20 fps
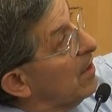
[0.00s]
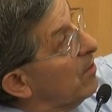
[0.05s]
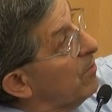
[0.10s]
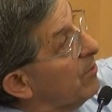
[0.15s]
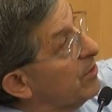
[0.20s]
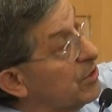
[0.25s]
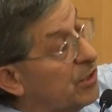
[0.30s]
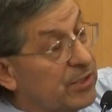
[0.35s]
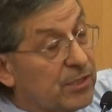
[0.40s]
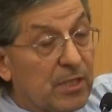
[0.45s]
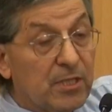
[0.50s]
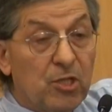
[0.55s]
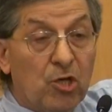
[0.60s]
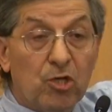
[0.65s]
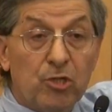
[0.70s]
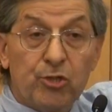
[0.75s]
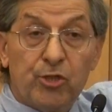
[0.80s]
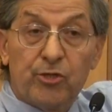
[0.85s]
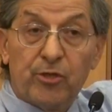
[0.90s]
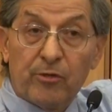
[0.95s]
which is a
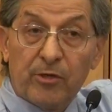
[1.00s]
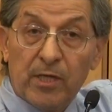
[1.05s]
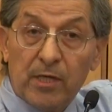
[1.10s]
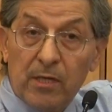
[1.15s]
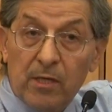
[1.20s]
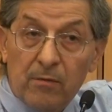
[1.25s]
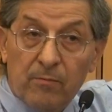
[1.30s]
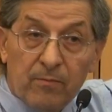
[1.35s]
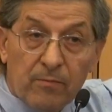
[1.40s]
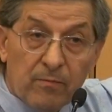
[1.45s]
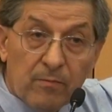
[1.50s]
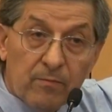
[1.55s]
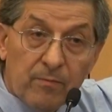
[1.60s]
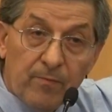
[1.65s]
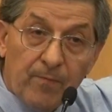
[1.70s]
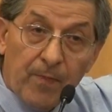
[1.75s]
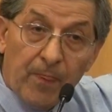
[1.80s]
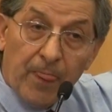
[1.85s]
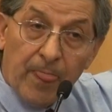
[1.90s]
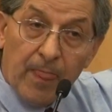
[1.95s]
nursery
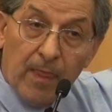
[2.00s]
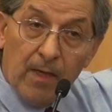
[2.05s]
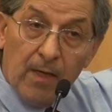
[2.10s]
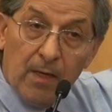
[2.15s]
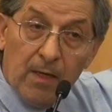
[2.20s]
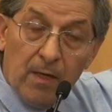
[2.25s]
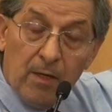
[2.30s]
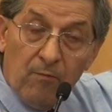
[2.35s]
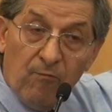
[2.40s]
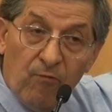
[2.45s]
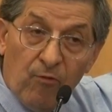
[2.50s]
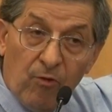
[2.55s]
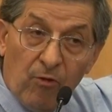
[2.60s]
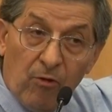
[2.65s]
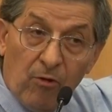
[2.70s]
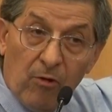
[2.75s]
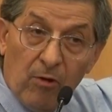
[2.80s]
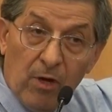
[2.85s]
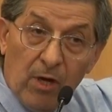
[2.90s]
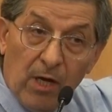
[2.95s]

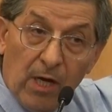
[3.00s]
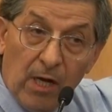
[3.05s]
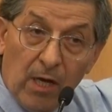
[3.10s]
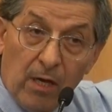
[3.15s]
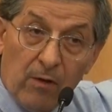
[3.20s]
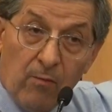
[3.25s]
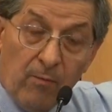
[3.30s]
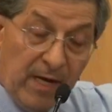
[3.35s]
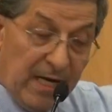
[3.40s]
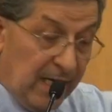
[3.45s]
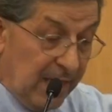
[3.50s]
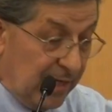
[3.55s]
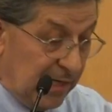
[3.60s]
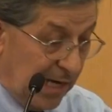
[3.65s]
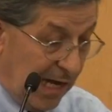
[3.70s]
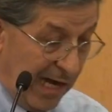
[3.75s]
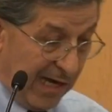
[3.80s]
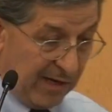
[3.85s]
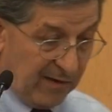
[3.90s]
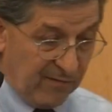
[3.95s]
for a lot of marine
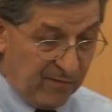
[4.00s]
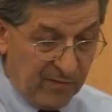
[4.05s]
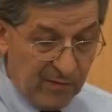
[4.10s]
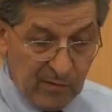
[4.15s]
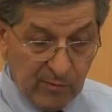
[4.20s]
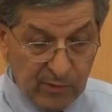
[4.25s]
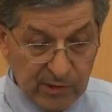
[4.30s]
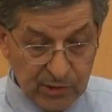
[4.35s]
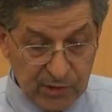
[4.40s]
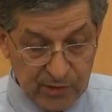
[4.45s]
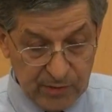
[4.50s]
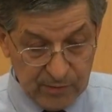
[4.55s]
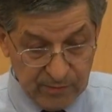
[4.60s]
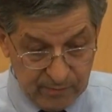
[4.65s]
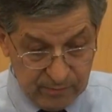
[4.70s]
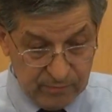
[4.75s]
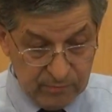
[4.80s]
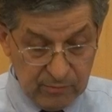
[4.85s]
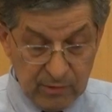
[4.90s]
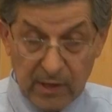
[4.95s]
life, which
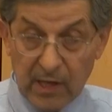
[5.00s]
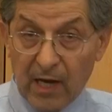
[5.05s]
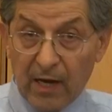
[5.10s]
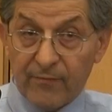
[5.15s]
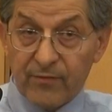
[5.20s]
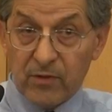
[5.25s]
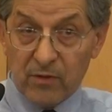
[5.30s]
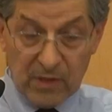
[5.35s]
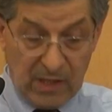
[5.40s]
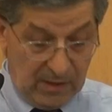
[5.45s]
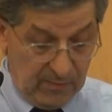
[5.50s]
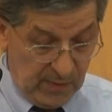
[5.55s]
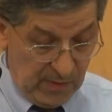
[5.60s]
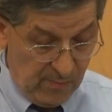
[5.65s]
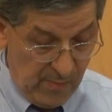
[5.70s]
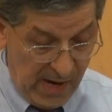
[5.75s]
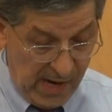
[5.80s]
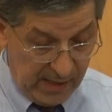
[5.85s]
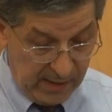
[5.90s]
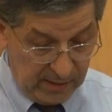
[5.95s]
we have to keep in
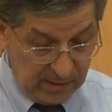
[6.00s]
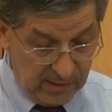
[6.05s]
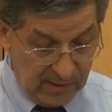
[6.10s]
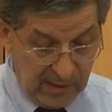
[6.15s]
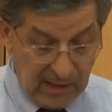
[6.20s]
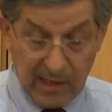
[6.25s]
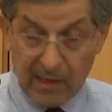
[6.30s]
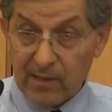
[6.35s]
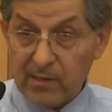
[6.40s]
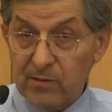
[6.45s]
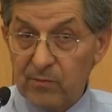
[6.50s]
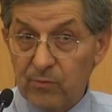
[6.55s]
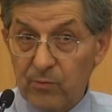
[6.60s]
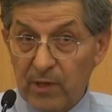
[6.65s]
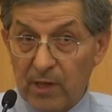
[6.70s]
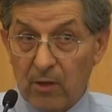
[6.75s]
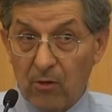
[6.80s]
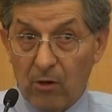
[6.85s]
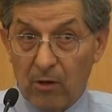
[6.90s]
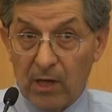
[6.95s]
mind as we
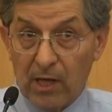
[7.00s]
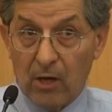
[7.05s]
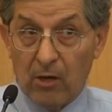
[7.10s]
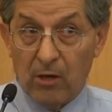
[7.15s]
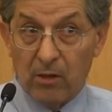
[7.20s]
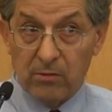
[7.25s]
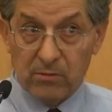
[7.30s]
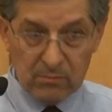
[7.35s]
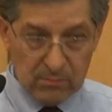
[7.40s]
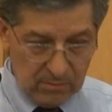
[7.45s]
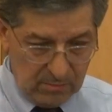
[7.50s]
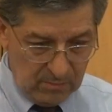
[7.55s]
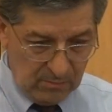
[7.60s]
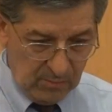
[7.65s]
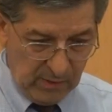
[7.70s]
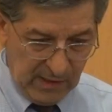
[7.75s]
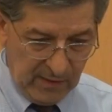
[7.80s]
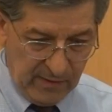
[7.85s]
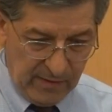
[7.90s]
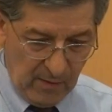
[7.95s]
go along
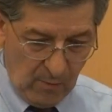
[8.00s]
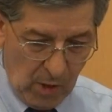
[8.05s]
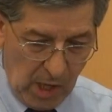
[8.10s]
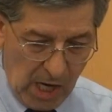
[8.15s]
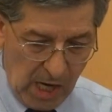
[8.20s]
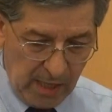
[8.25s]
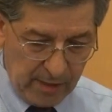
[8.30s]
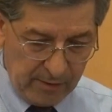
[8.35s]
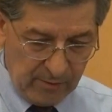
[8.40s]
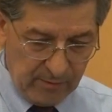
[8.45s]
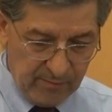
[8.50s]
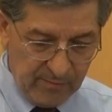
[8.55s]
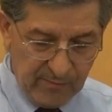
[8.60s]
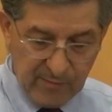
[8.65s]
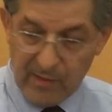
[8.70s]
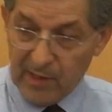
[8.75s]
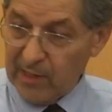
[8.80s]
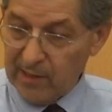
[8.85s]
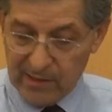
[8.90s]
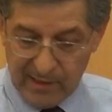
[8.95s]
with the water
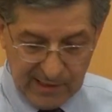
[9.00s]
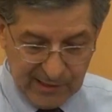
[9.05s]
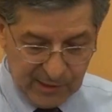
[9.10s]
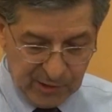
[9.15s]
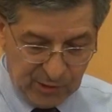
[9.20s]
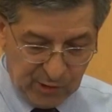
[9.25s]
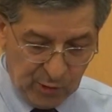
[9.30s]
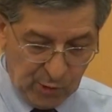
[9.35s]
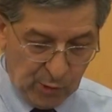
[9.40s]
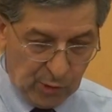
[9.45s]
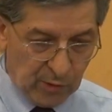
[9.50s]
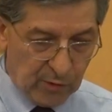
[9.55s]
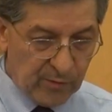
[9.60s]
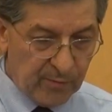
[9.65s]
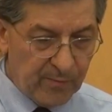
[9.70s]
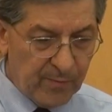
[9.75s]
in this tour.